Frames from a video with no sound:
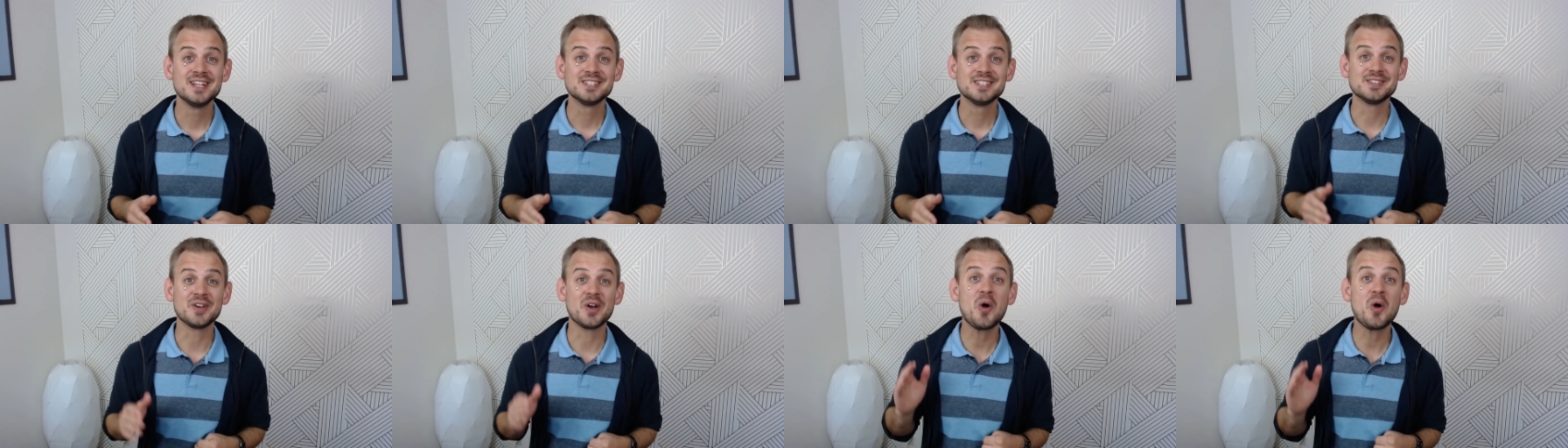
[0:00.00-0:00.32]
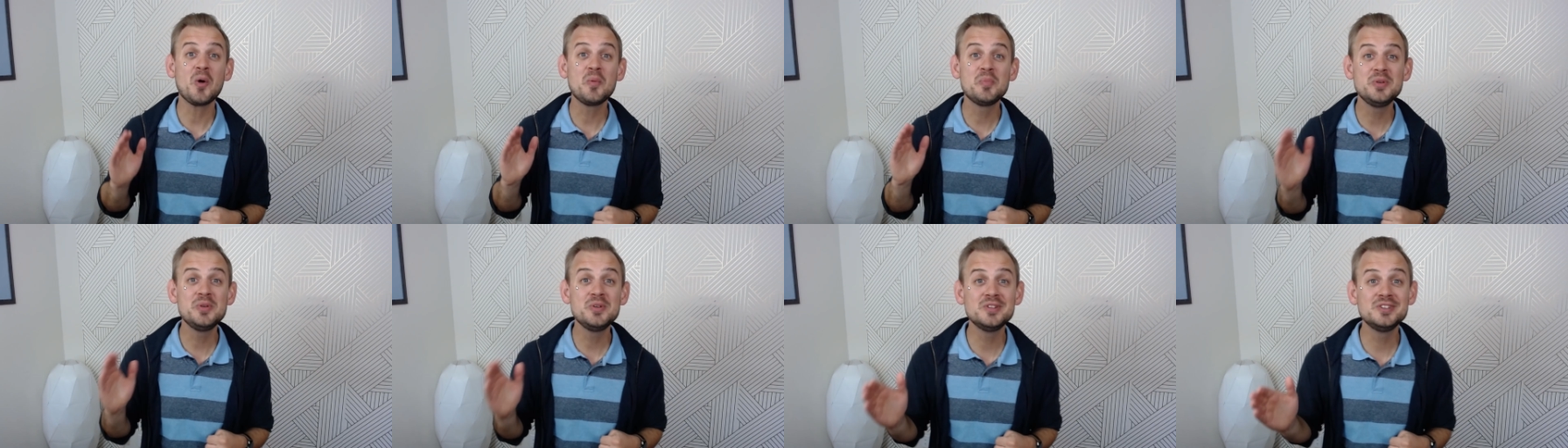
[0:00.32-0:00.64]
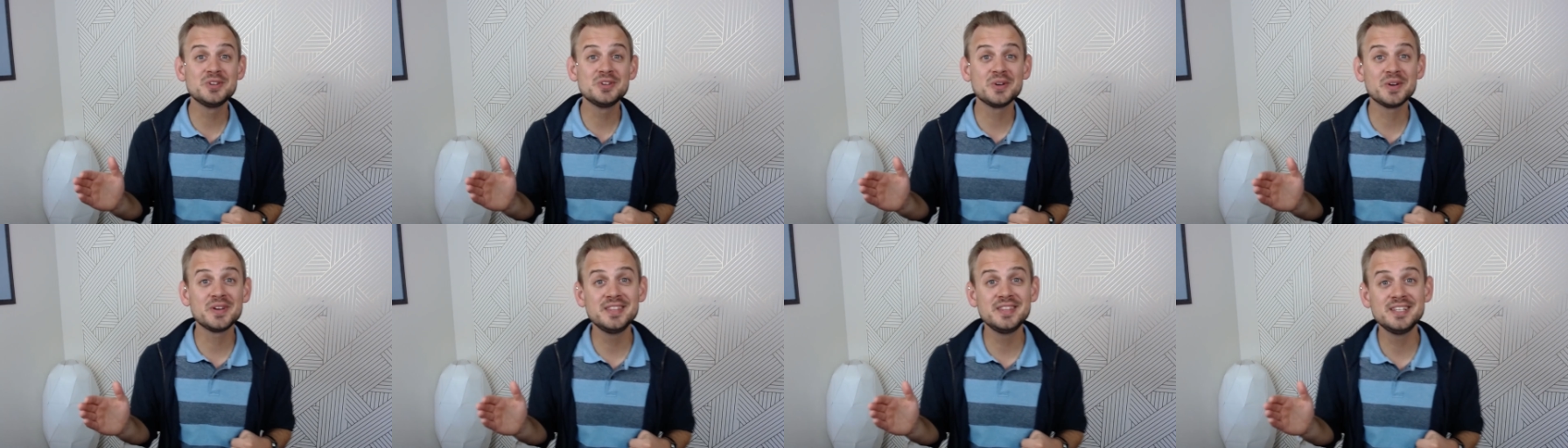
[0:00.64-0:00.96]
So I hope you
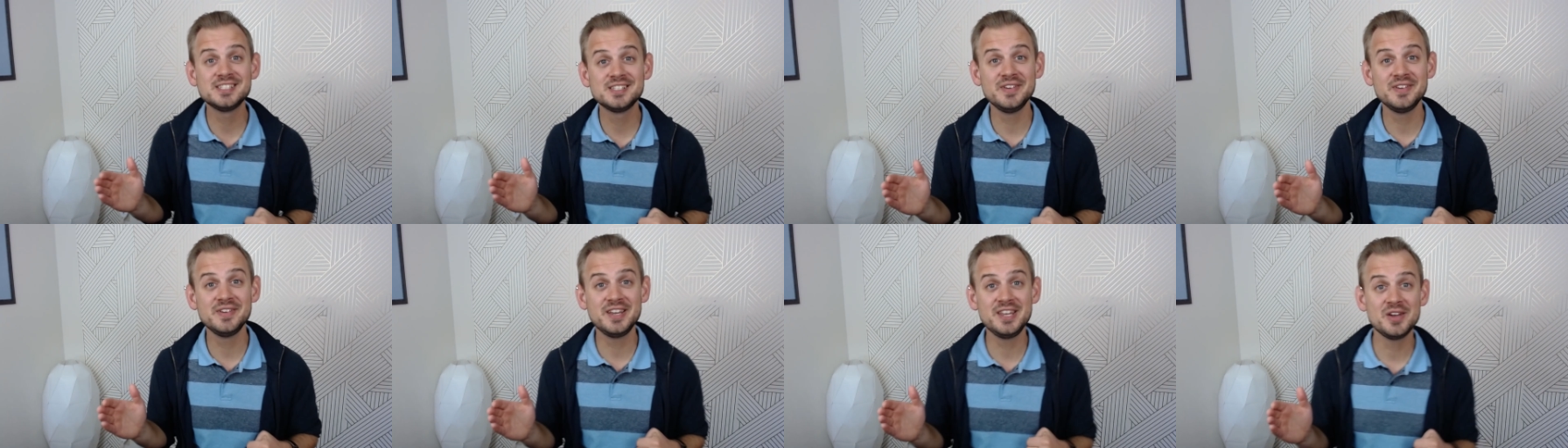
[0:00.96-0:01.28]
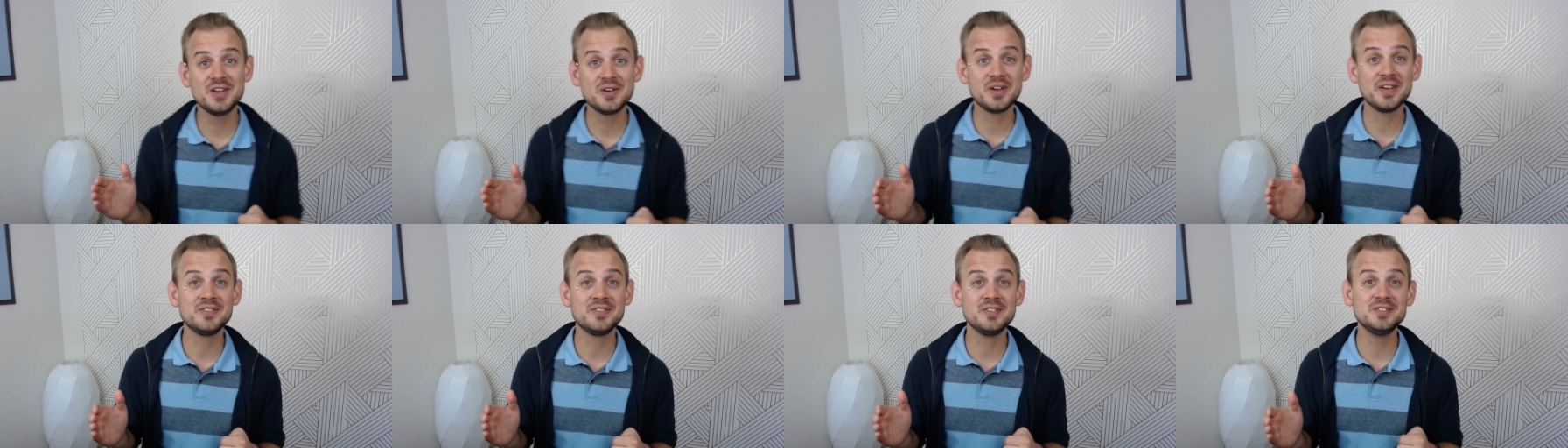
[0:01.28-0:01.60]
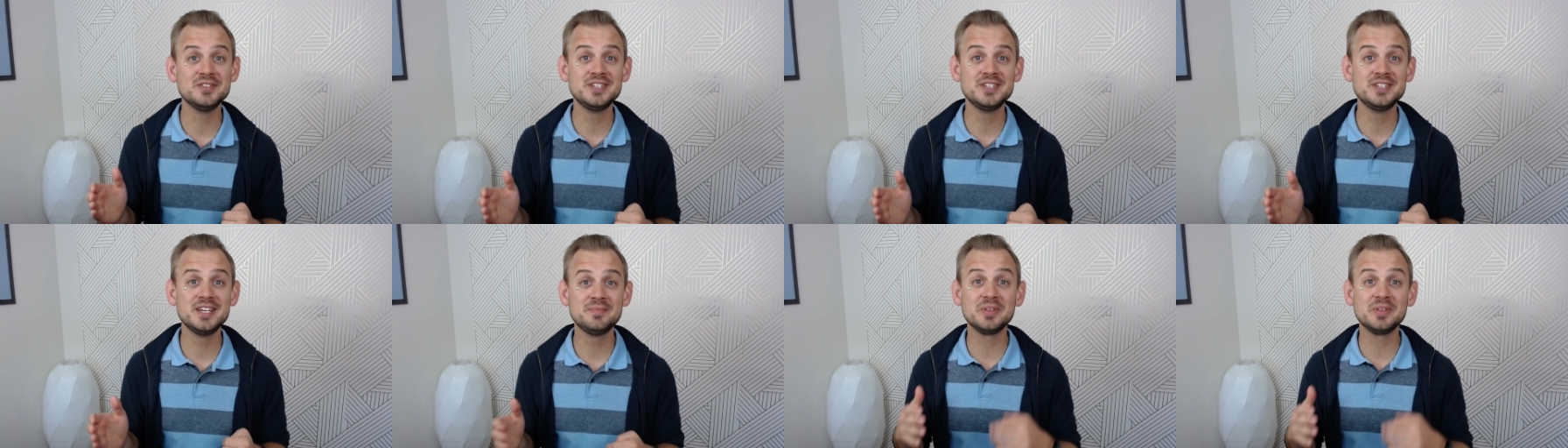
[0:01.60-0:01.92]
enjoyed this video. If you
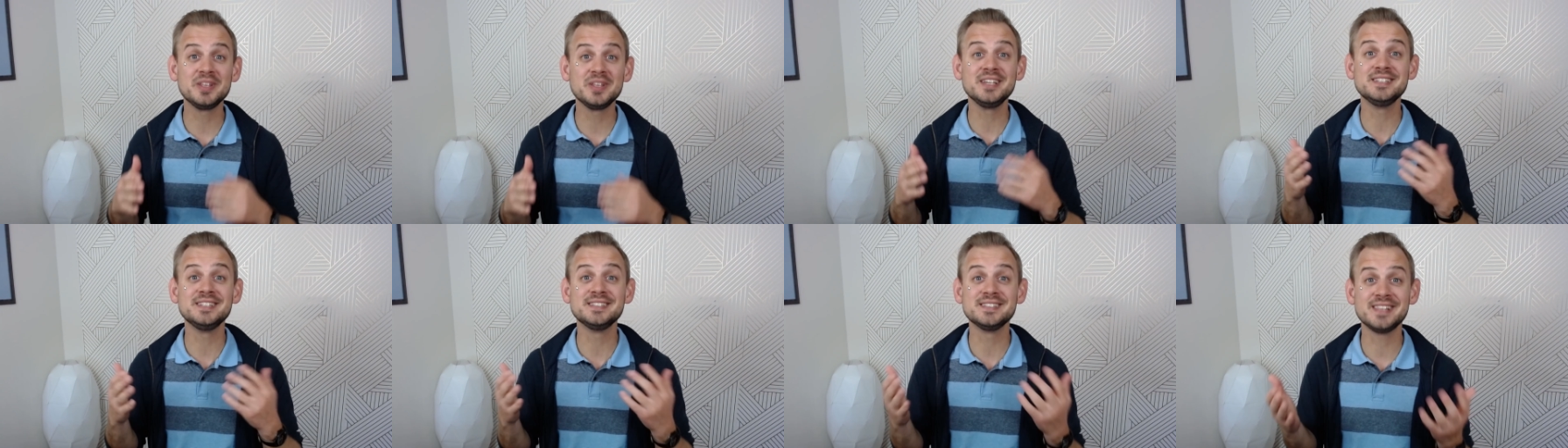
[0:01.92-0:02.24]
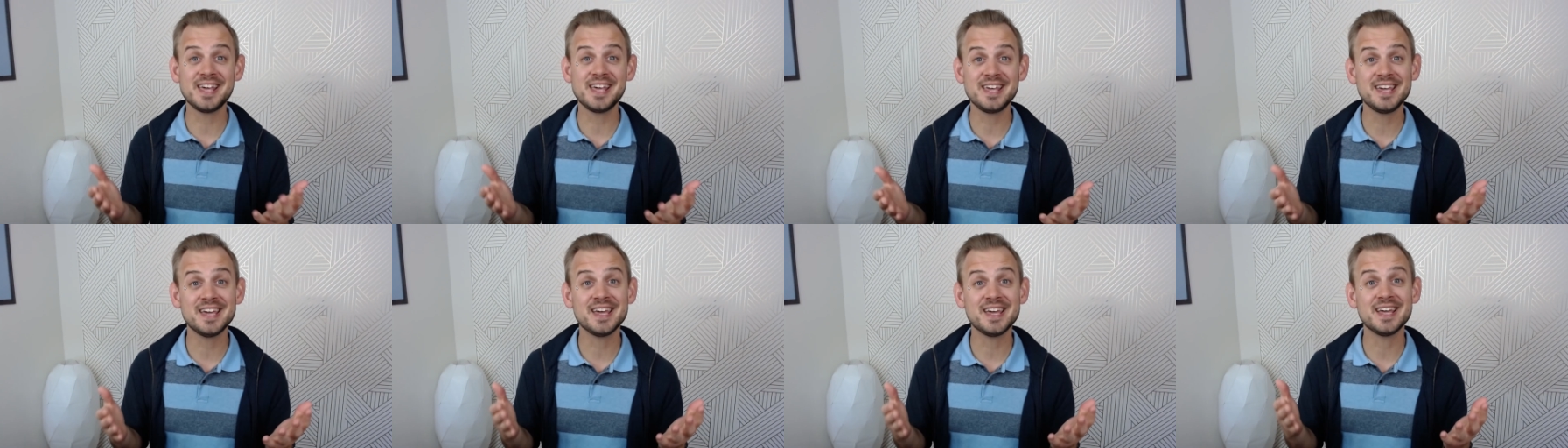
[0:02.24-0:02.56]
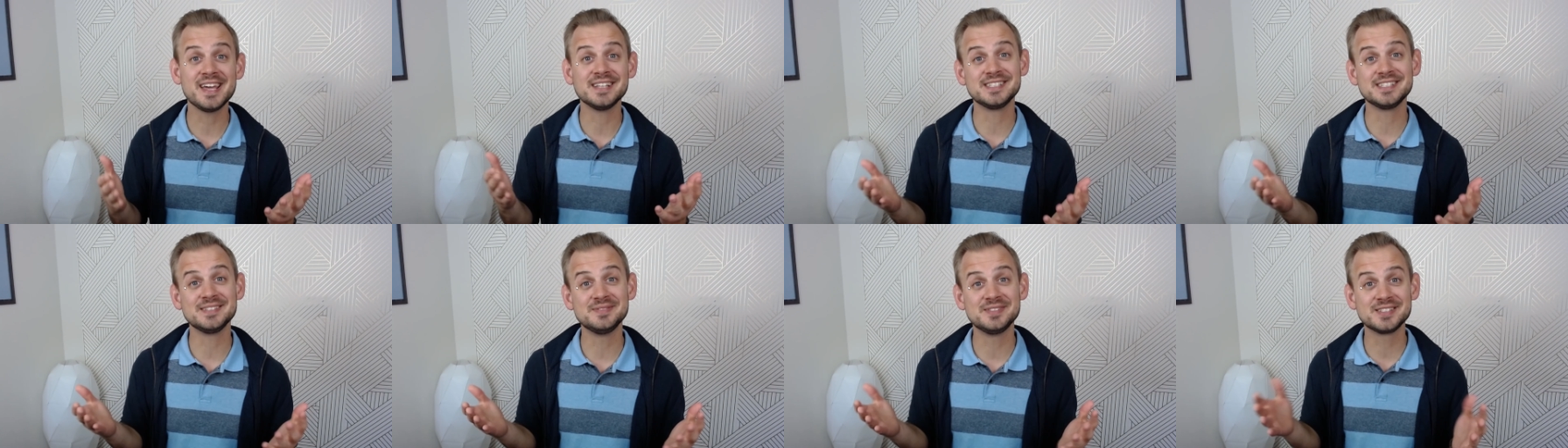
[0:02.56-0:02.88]
did, please like it and
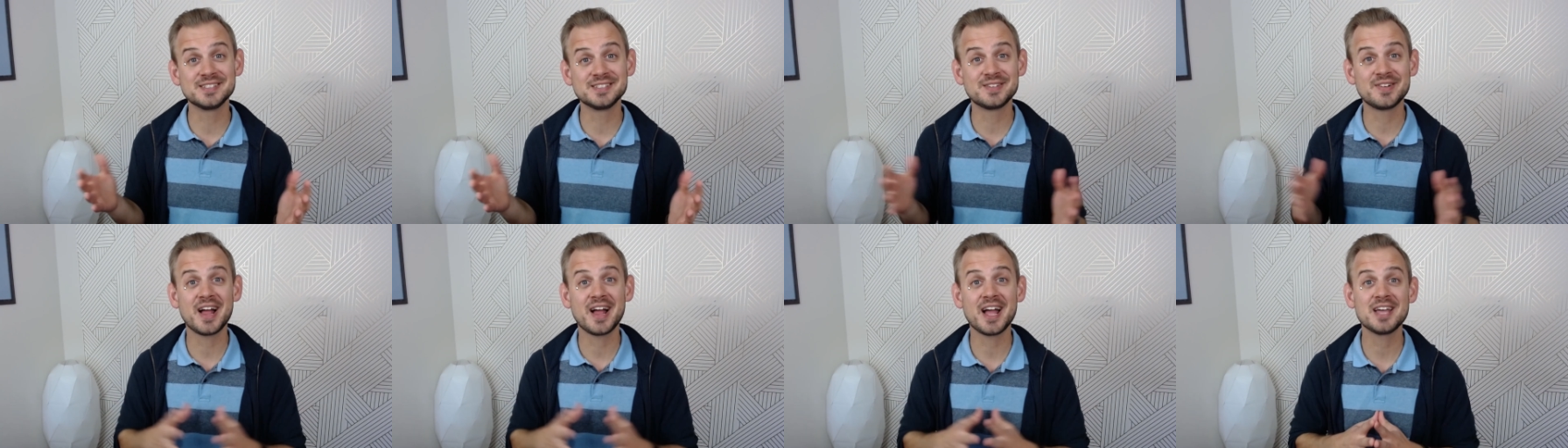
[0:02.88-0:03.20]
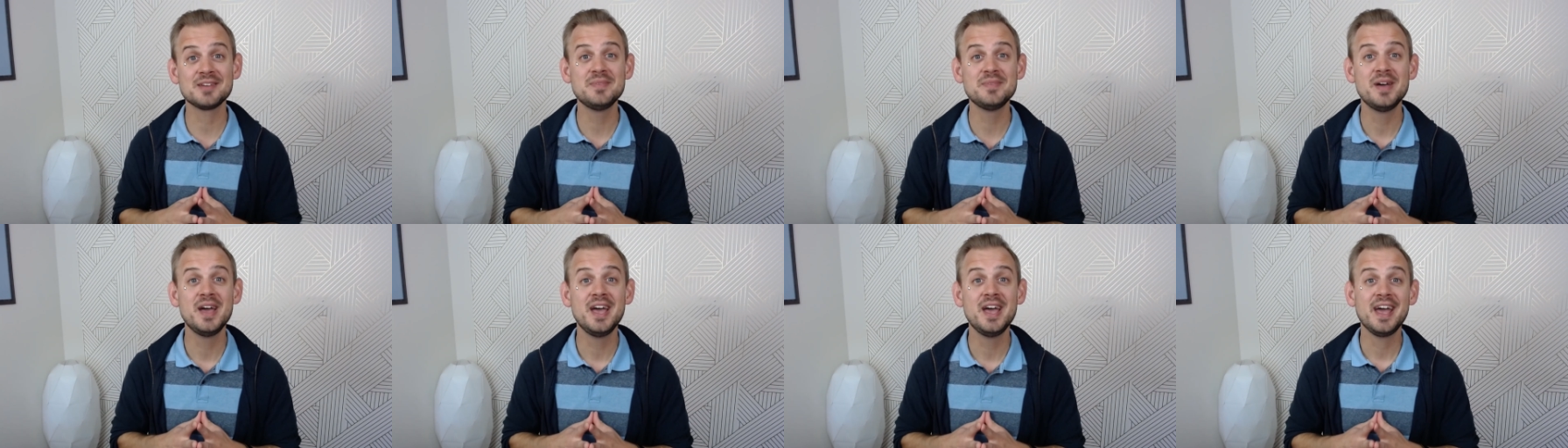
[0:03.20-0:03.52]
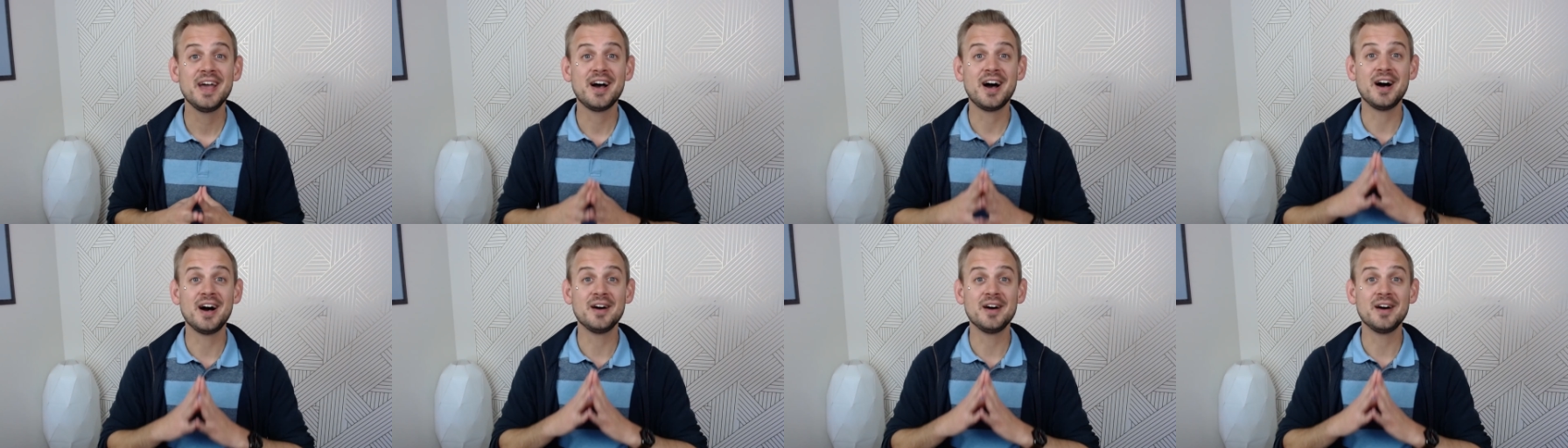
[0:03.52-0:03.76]
subscribe uh,